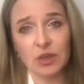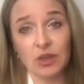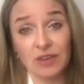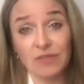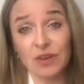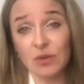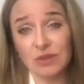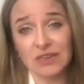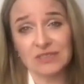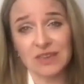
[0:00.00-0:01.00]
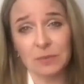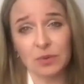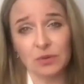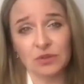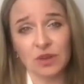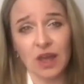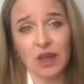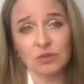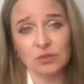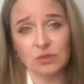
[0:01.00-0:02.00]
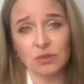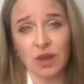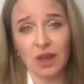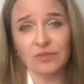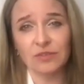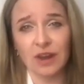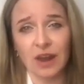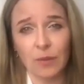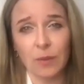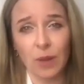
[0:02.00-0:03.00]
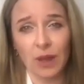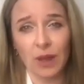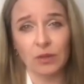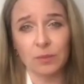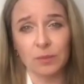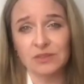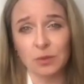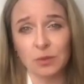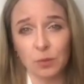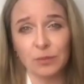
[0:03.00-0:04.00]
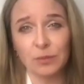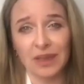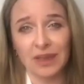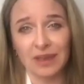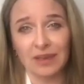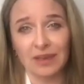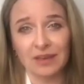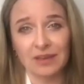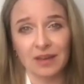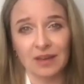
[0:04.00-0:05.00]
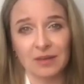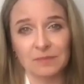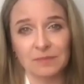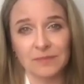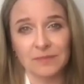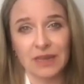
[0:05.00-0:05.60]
give a good example to how to look after our mental well-being, and our